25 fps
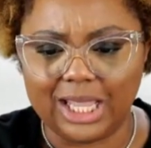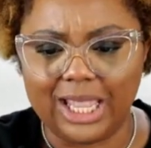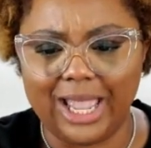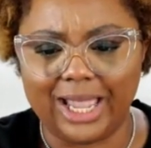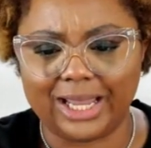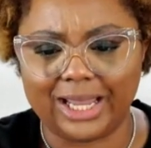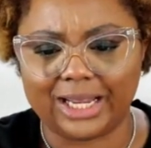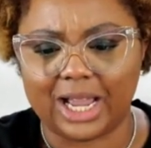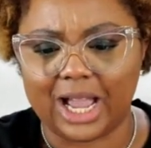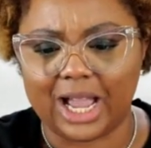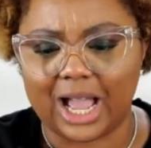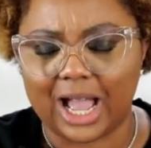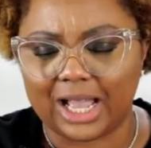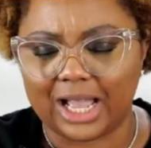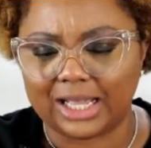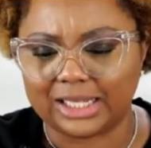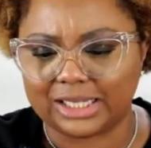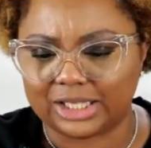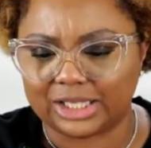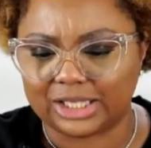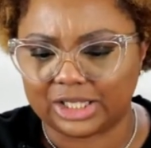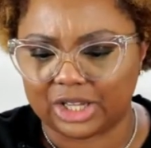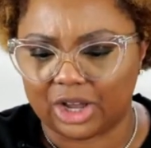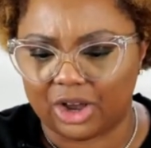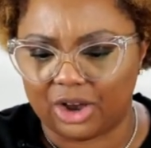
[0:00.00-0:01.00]
Hannah,
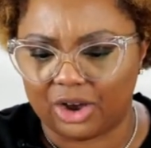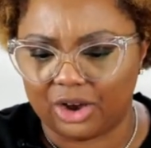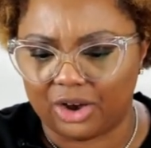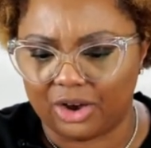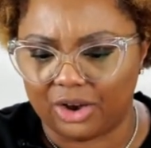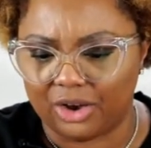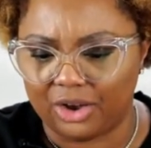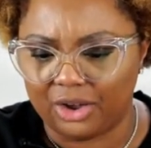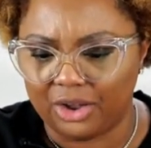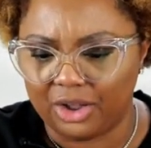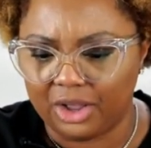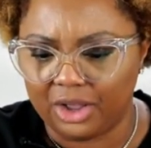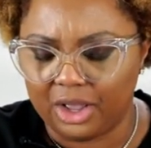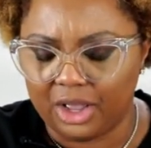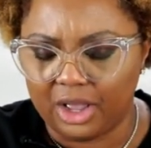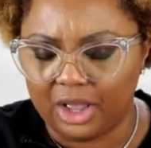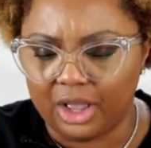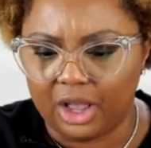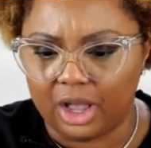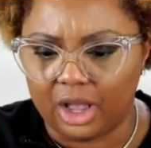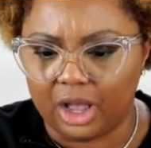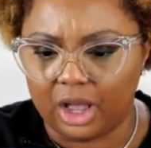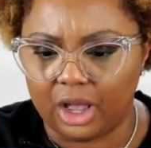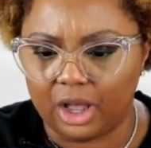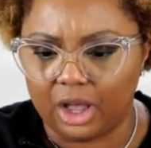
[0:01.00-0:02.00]
I saw
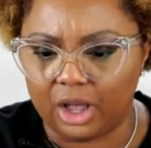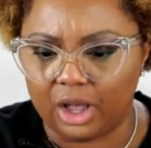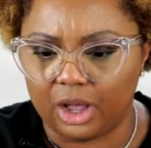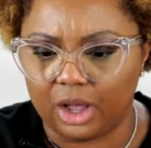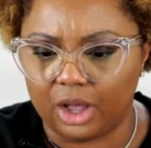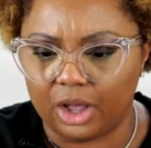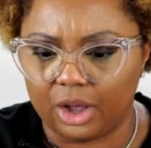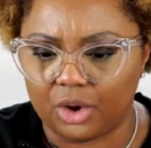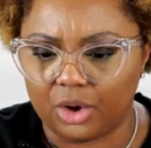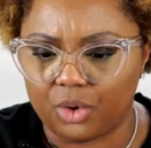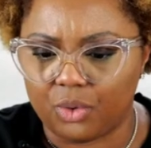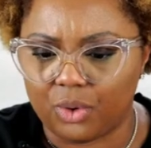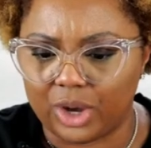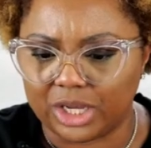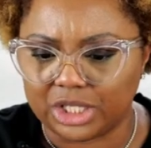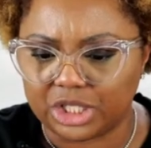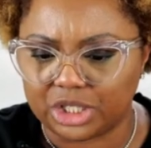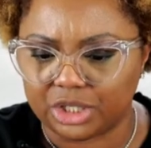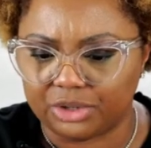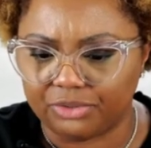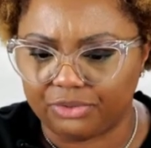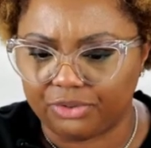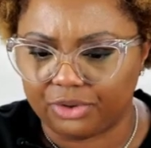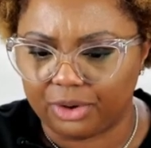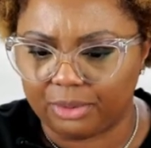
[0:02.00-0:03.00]
a
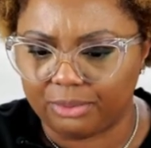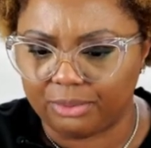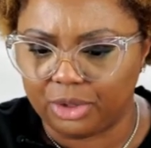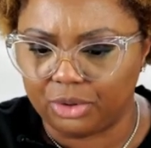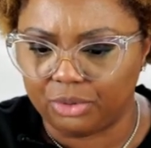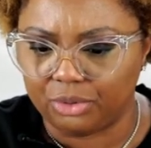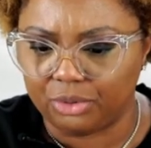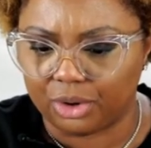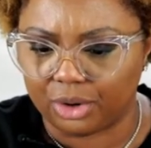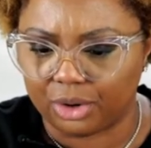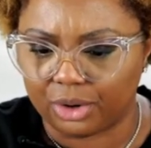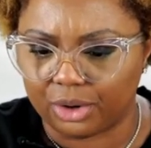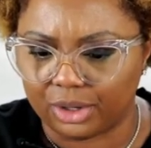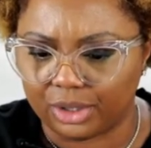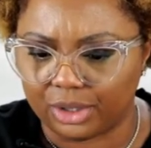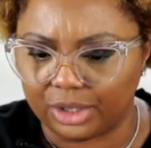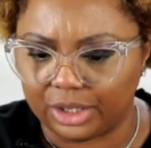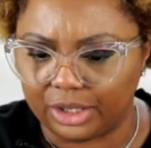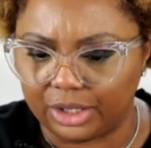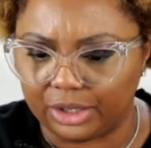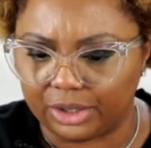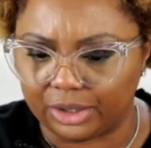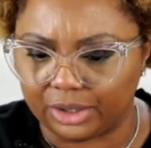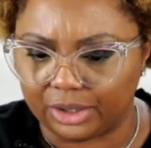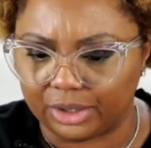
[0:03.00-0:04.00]
question from you
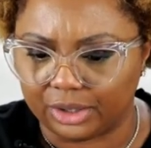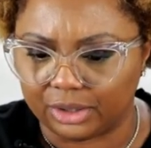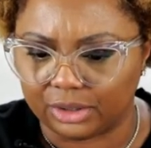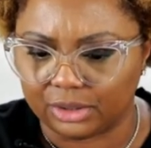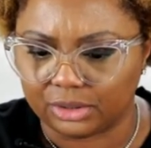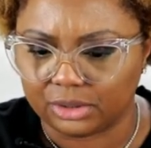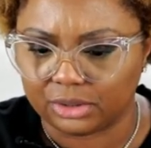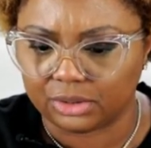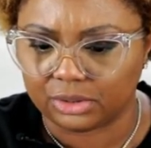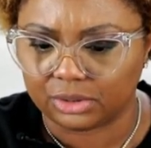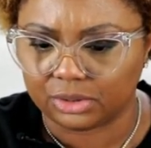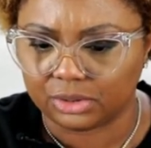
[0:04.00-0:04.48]
earlier.